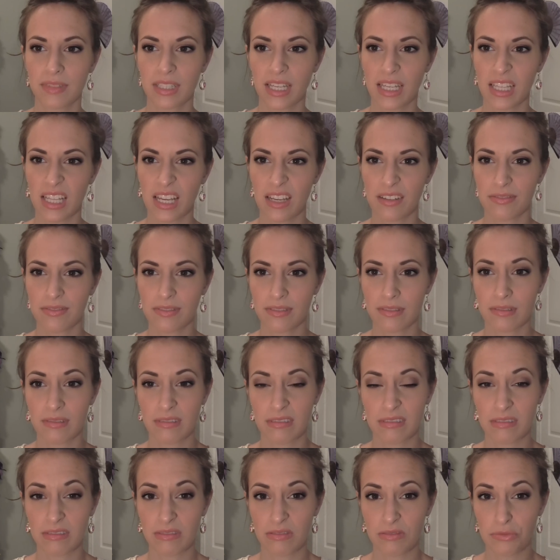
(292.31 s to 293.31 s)
They left
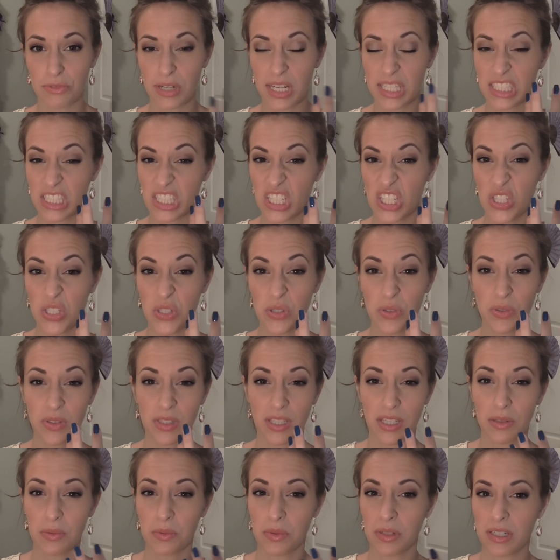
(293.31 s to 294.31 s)
residue.
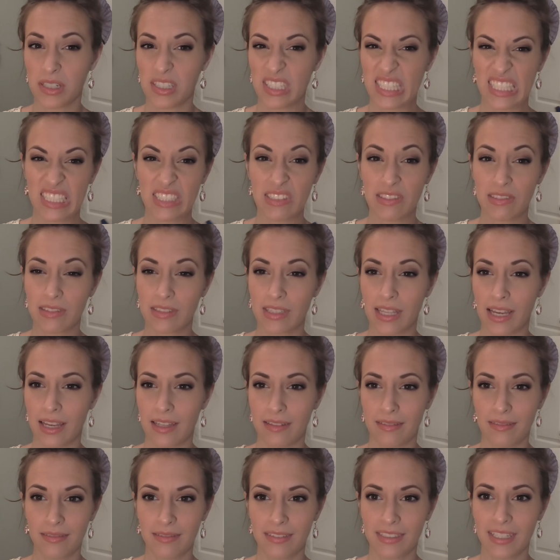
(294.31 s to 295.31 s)
They weren't
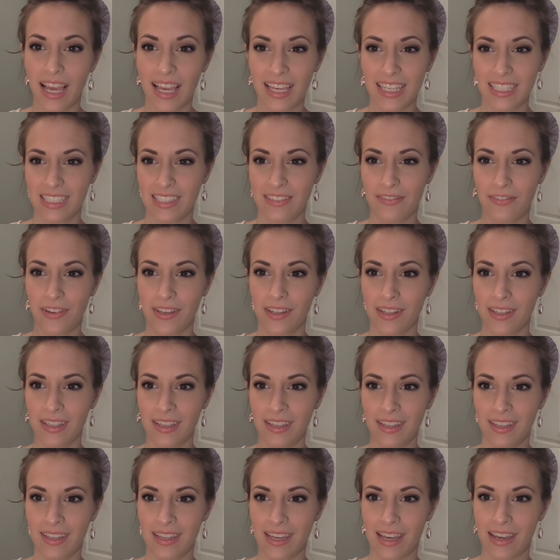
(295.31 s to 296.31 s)
that nice
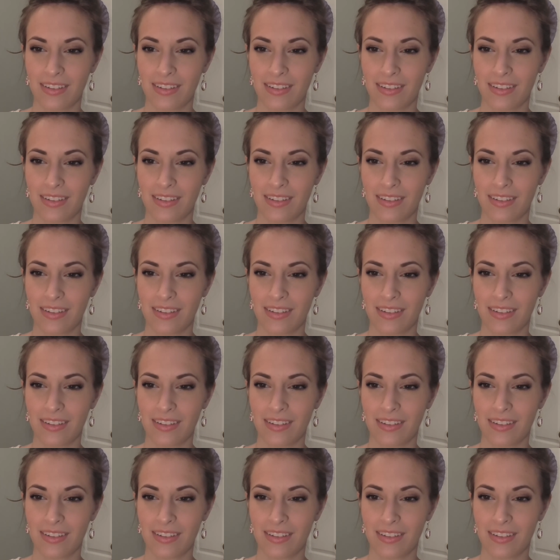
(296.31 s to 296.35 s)
feeling.